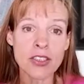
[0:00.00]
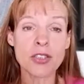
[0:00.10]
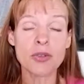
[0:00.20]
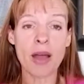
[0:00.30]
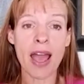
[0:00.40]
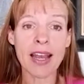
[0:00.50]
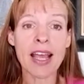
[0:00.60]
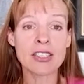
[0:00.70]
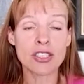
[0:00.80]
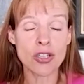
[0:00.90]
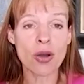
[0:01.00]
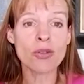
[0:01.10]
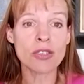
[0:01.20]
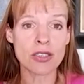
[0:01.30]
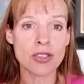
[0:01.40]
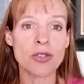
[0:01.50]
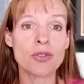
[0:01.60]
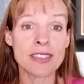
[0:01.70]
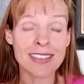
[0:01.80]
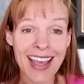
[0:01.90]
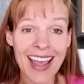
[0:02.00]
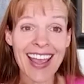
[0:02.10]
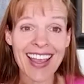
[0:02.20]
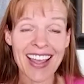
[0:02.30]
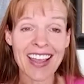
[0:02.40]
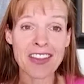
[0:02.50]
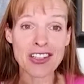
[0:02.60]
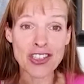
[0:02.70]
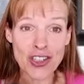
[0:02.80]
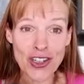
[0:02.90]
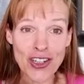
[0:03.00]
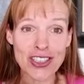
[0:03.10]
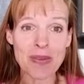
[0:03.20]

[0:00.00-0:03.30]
to and has chosen to stay in the church,